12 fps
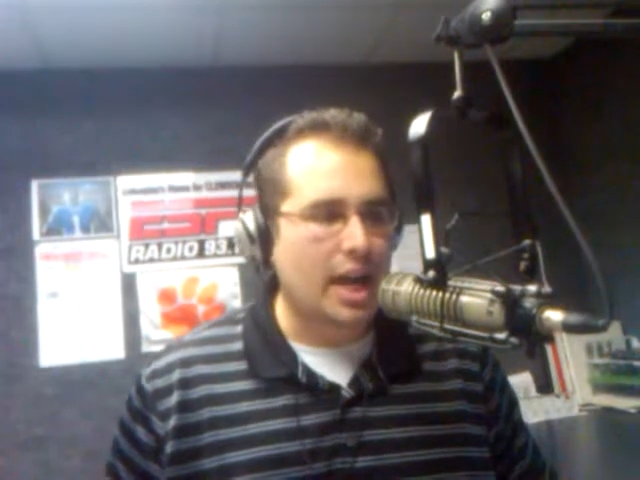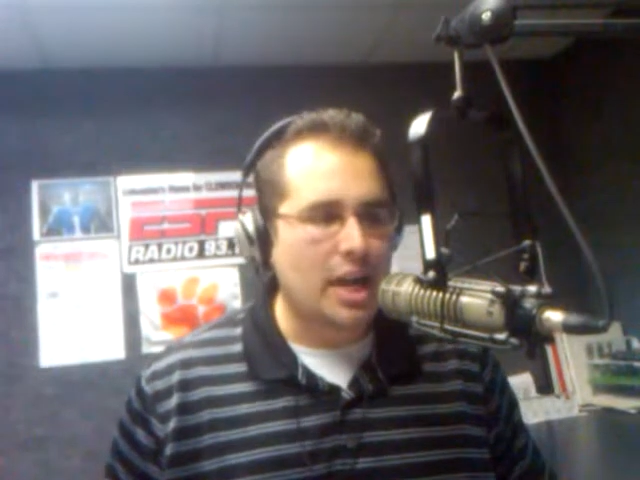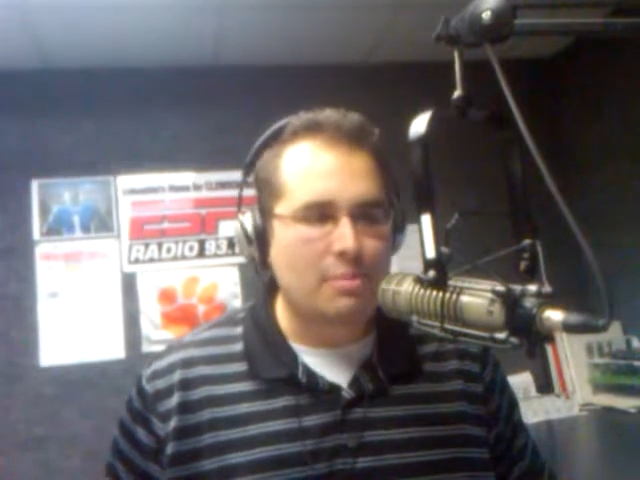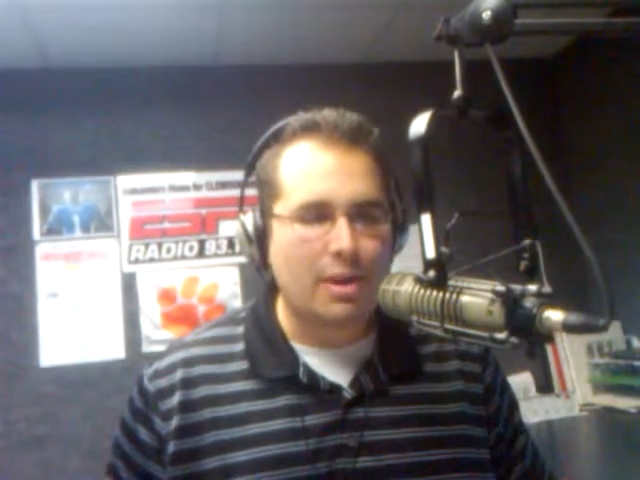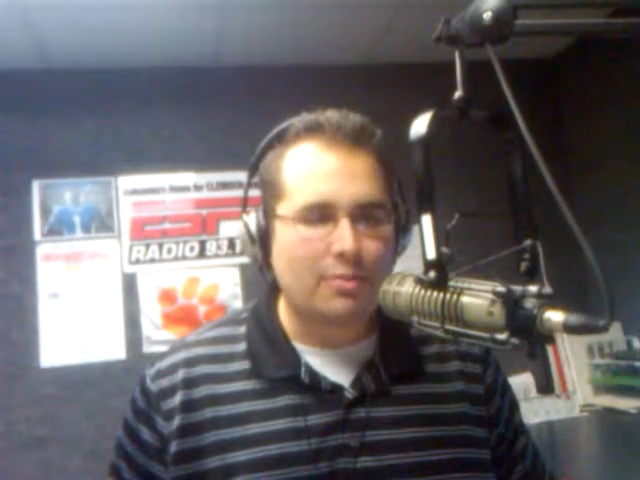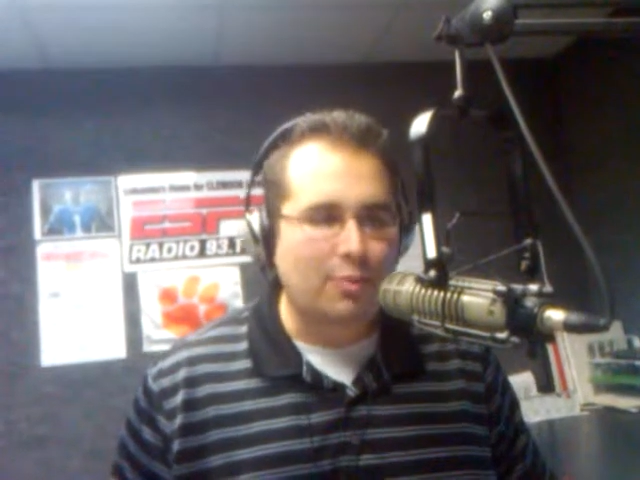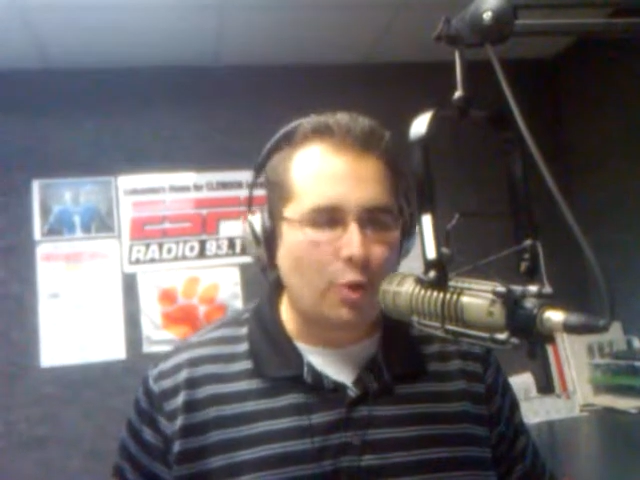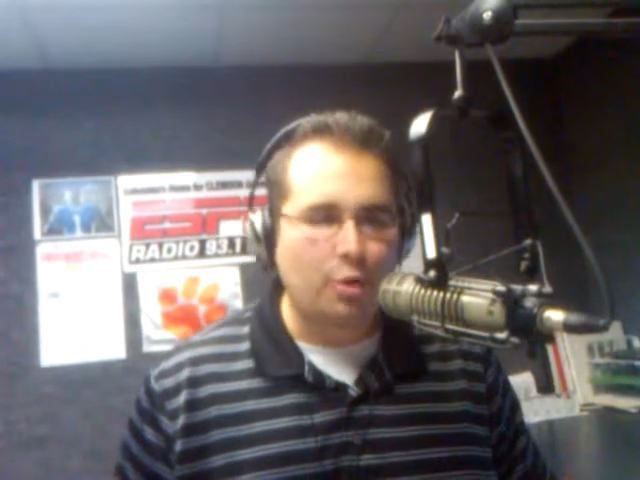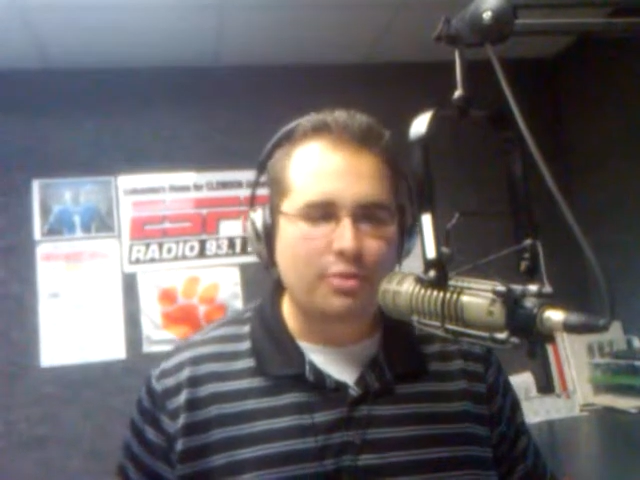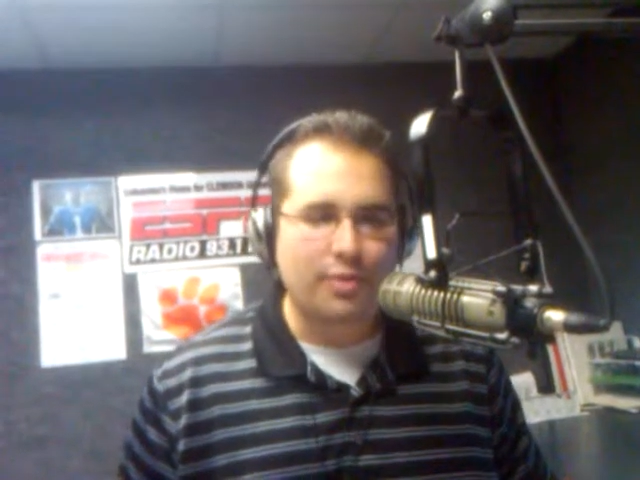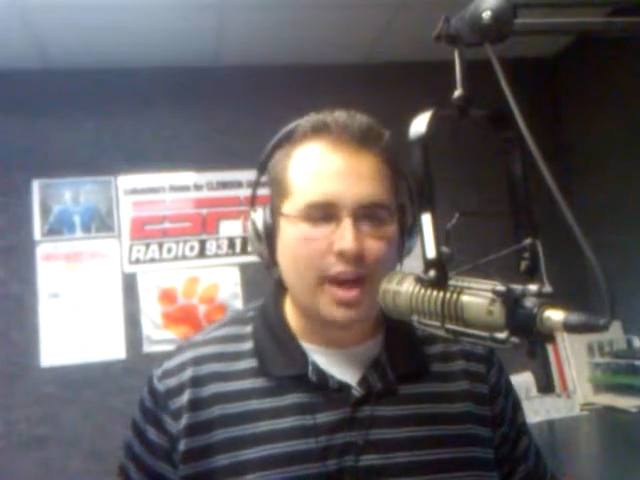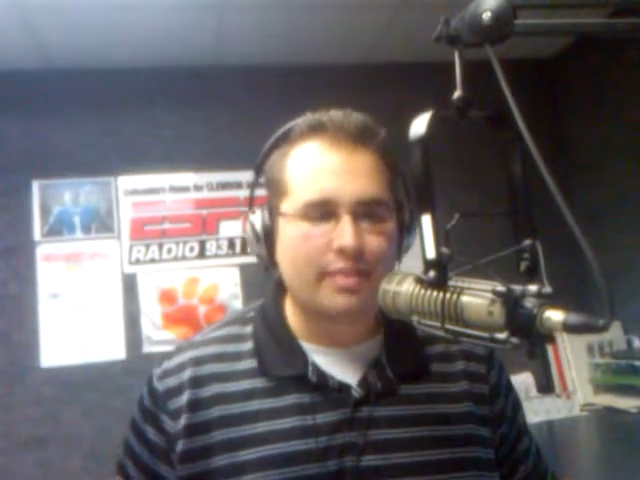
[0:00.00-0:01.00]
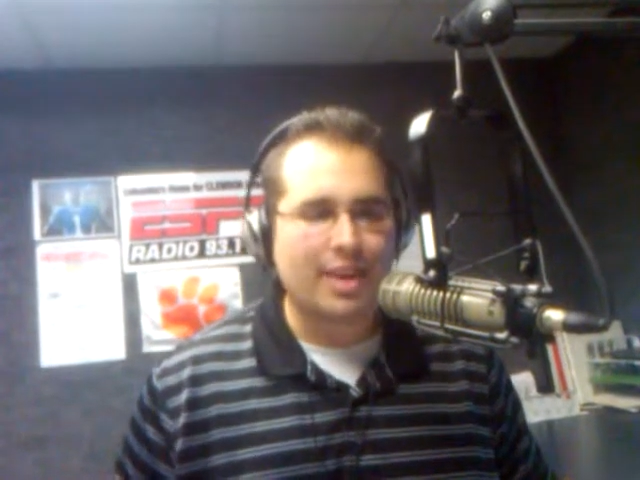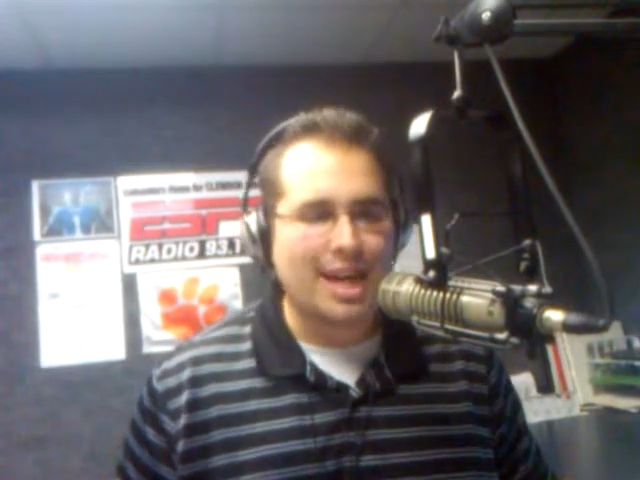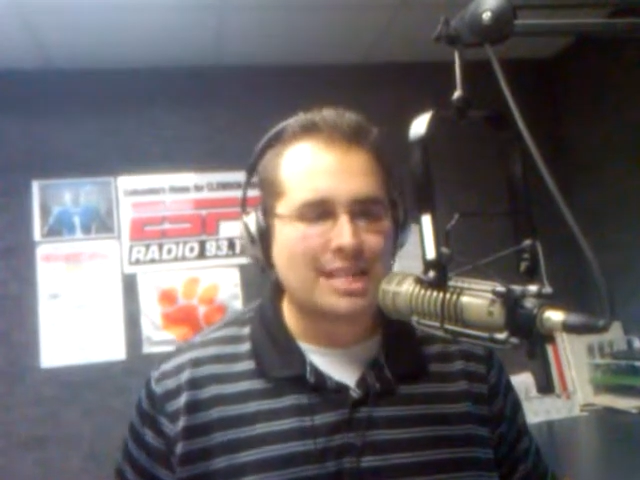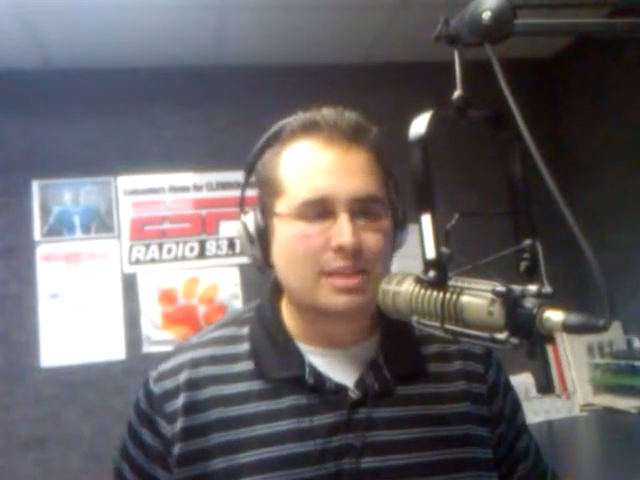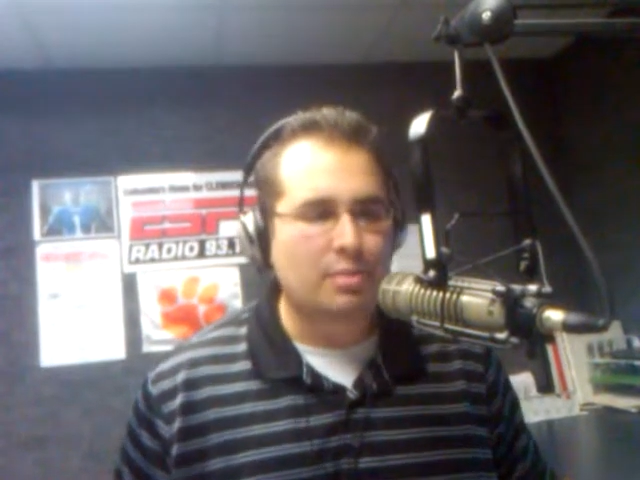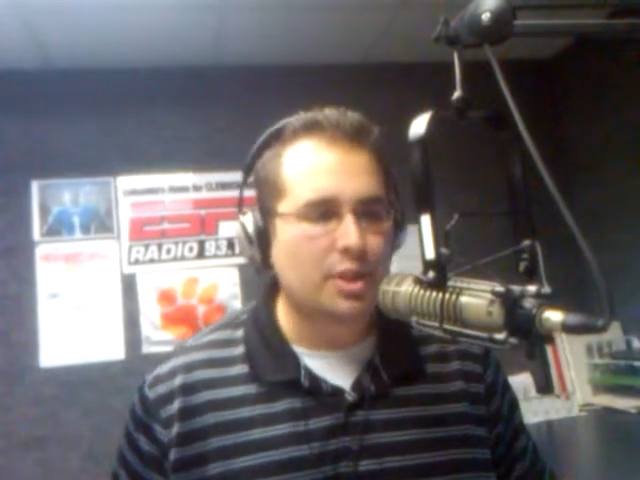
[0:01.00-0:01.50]
I had about 4 or 5
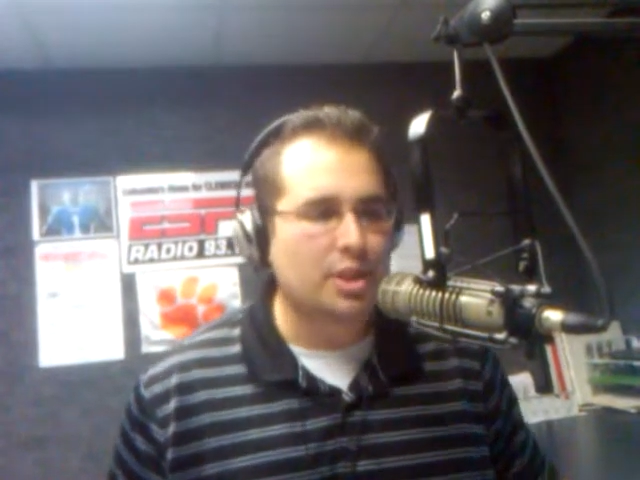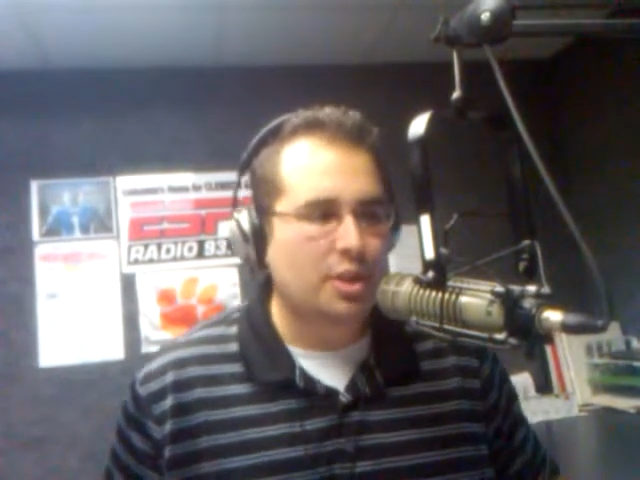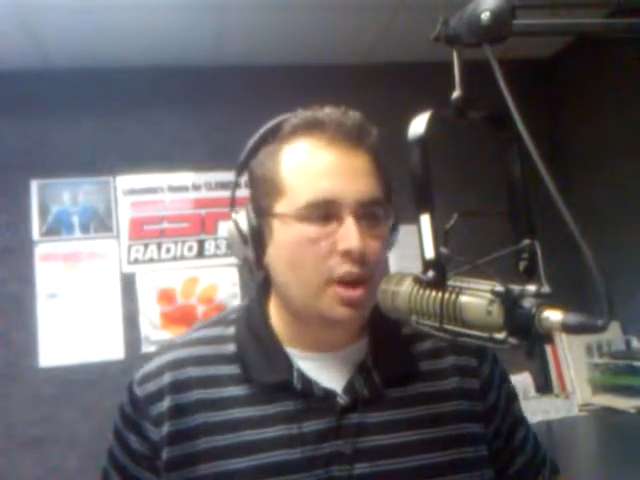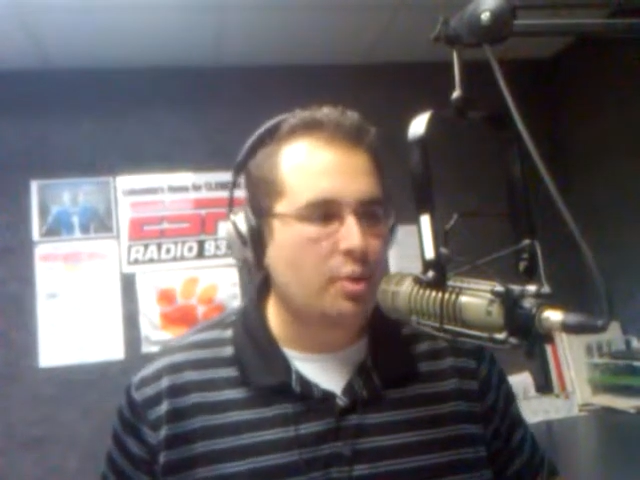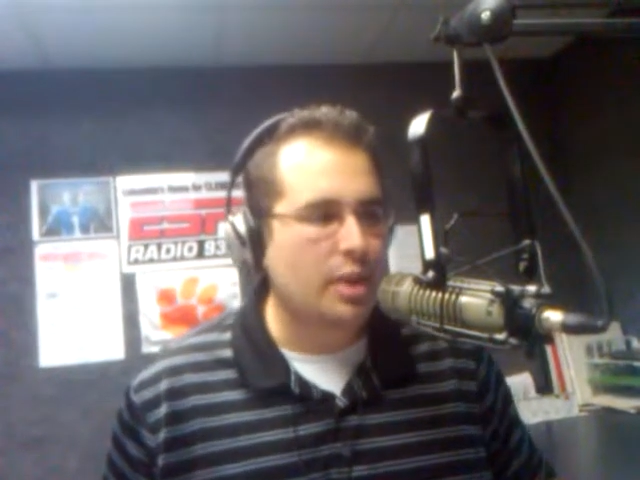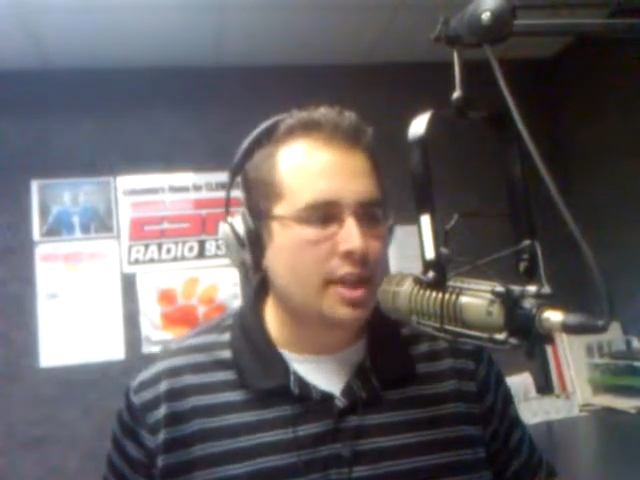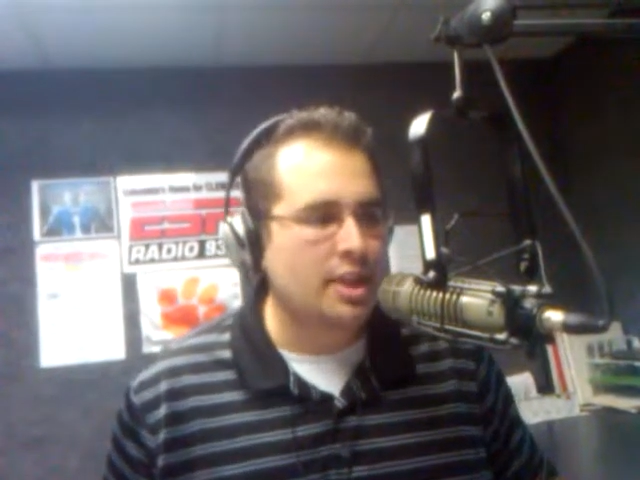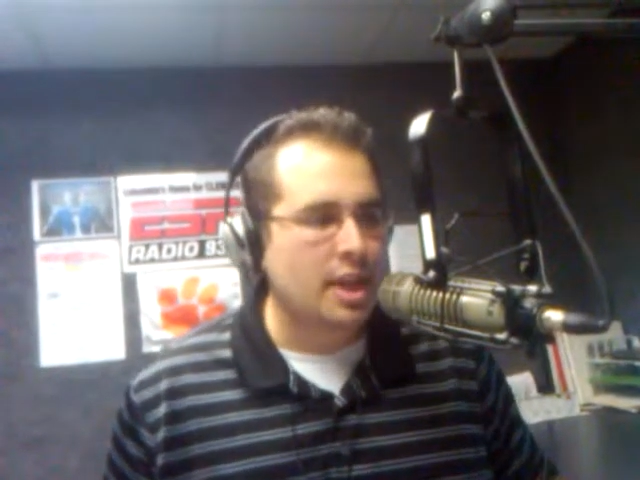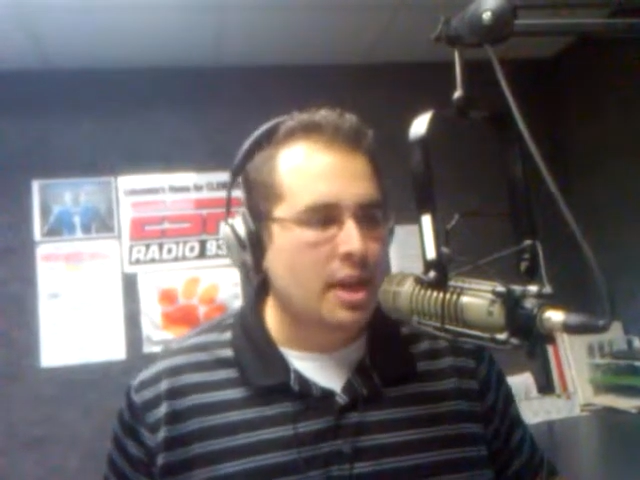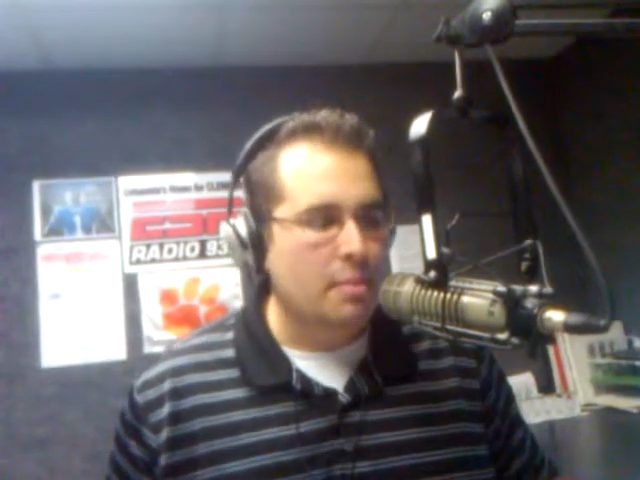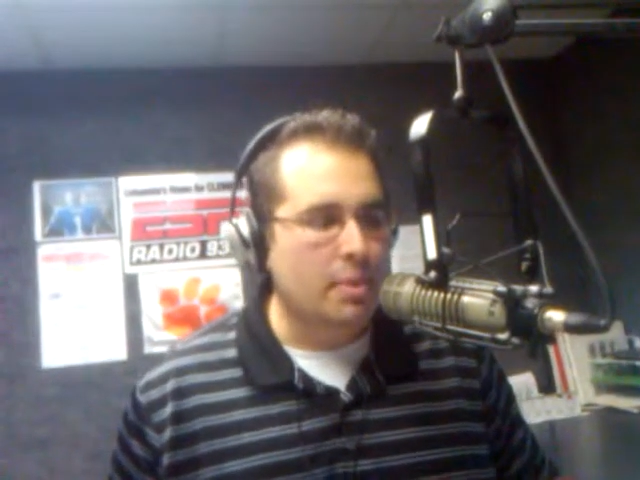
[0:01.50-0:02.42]
guys I wanted to go with,